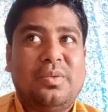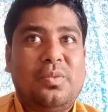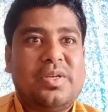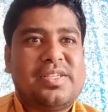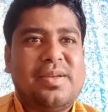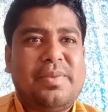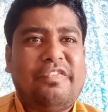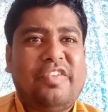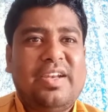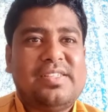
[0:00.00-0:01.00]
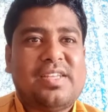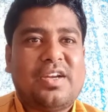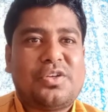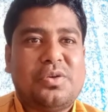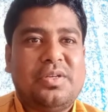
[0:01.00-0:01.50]
What's the number of valence
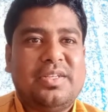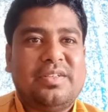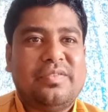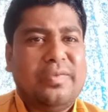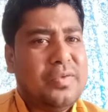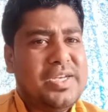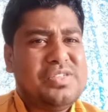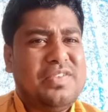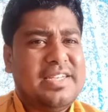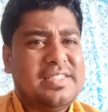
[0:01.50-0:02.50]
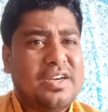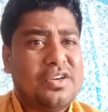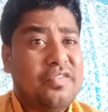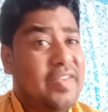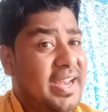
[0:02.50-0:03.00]
electron here? What is valence
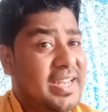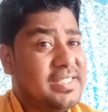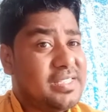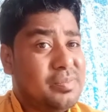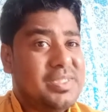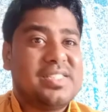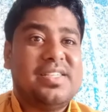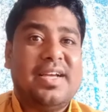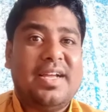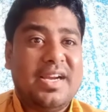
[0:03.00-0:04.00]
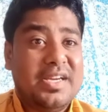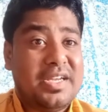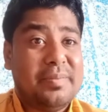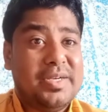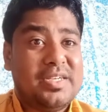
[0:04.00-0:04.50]
electron? Valence means the
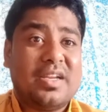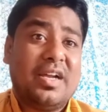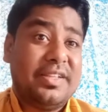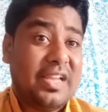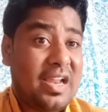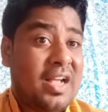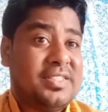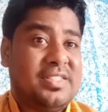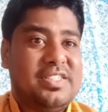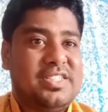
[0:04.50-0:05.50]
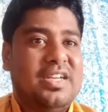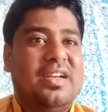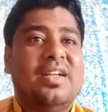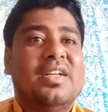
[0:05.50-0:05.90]
ultimate or the last shell.